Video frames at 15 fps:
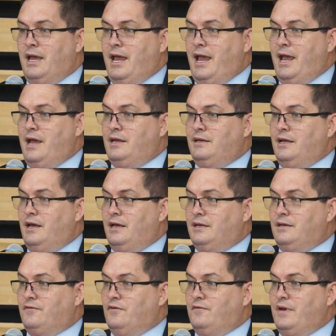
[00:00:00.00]
and
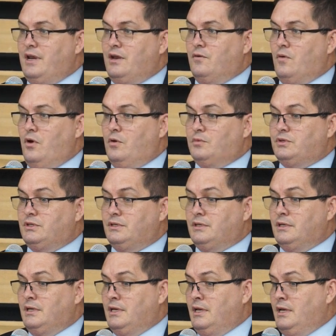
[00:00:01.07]
different vetting
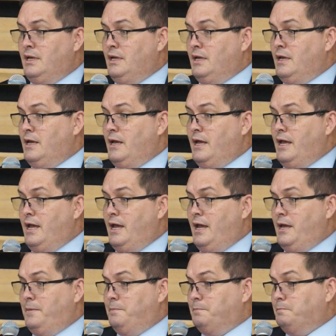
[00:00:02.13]
groups.
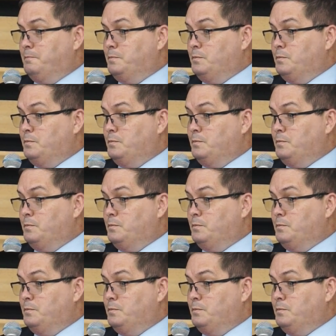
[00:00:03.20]
And